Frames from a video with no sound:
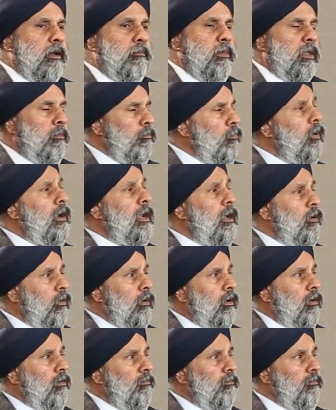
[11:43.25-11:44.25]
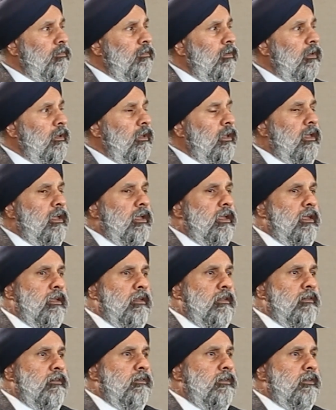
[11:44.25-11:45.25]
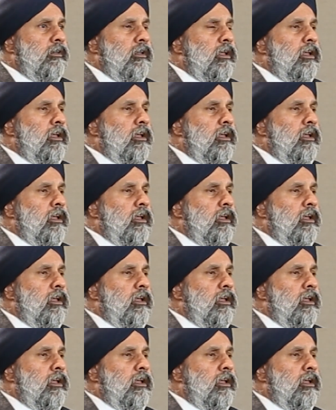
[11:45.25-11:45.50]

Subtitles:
be proud of is